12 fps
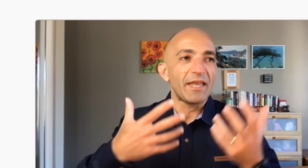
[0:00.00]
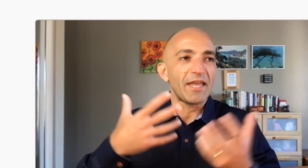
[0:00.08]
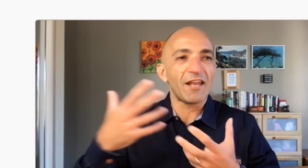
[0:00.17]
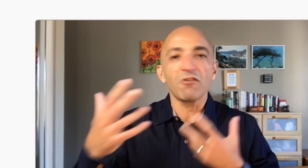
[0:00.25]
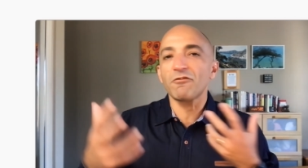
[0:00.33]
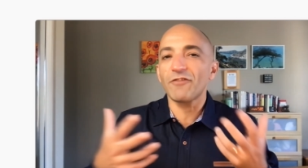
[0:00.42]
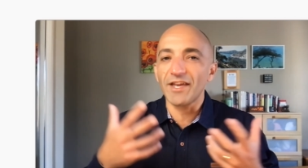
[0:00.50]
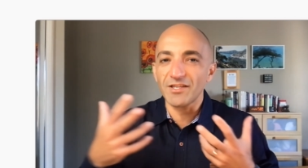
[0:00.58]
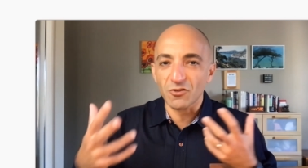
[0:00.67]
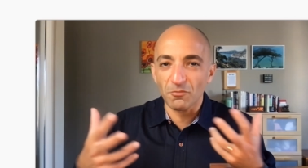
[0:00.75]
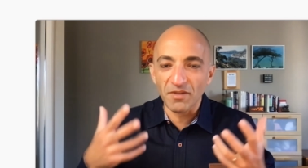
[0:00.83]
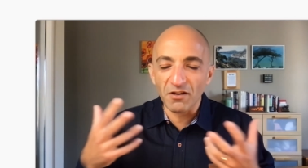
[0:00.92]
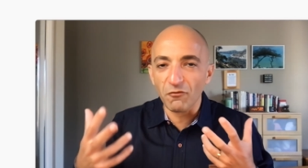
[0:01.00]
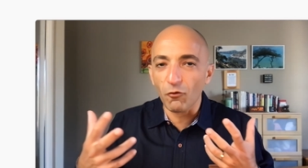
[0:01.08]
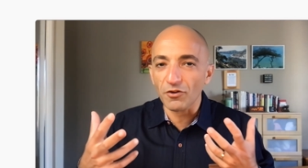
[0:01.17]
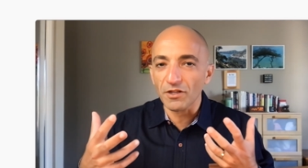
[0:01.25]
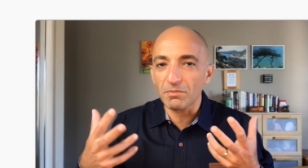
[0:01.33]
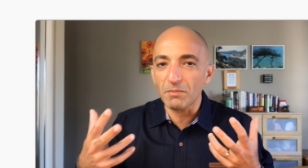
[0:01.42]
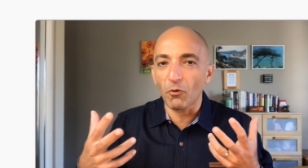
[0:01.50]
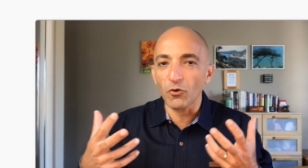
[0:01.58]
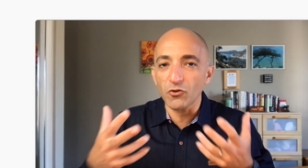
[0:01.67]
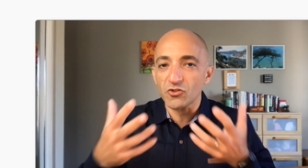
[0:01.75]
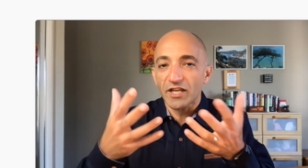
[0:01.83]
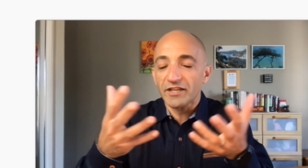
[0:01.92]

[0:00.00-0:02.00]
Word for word: interface or metaphor that people use.